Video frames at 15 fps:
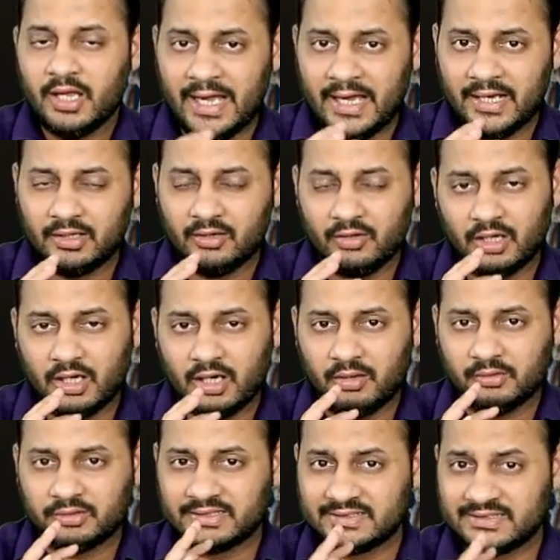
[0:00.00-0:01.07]
And
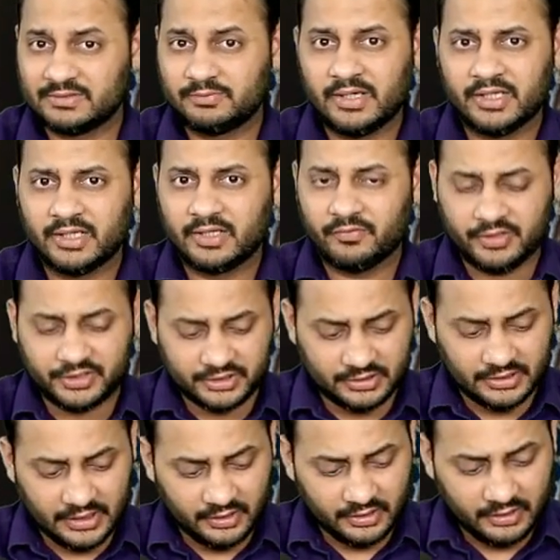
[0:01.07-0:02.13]
this is my request,
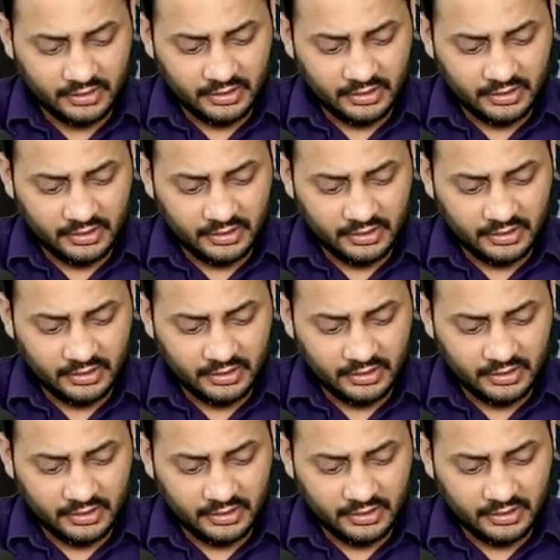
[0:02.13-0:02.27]
that